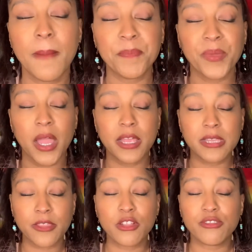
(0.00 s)

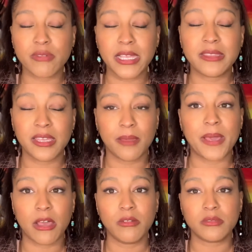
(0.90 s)
Another great thing
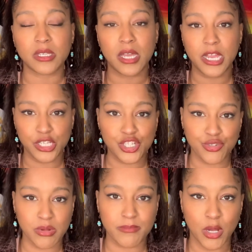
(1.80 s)
about
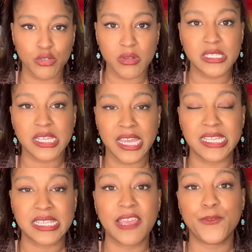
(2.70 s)
uninsured motorists
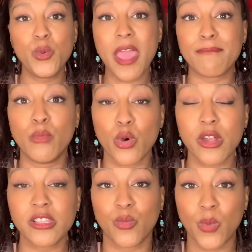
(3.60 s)
is if you have more
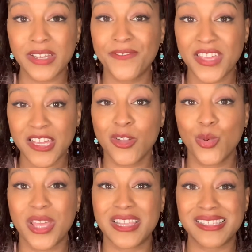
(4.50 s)
than one vehicle
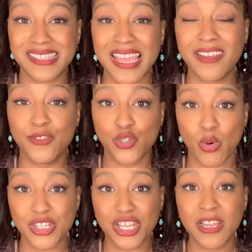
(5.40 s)
in the state of
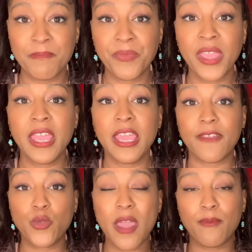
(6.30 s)
Georgia, if
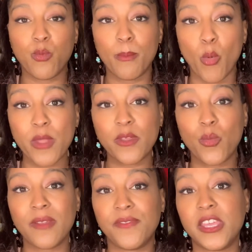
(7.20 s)
you have more than
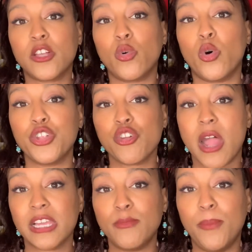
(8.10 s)
one vehicle on your
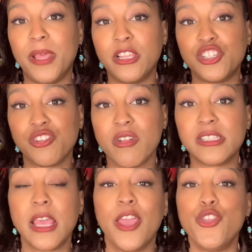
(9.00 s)
automobile insurance,
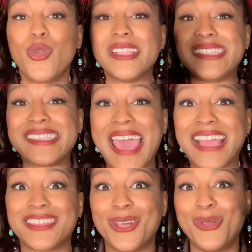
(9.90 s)
you can stack
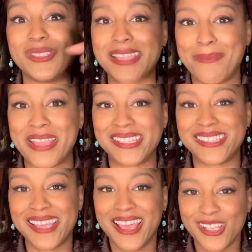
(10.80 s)
those limits.
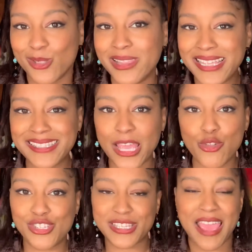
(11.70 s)
So let's say you
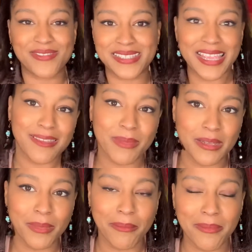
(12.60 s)
just have state
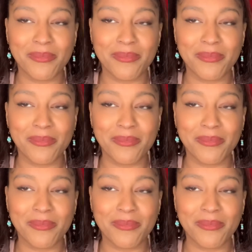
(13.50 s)
minimum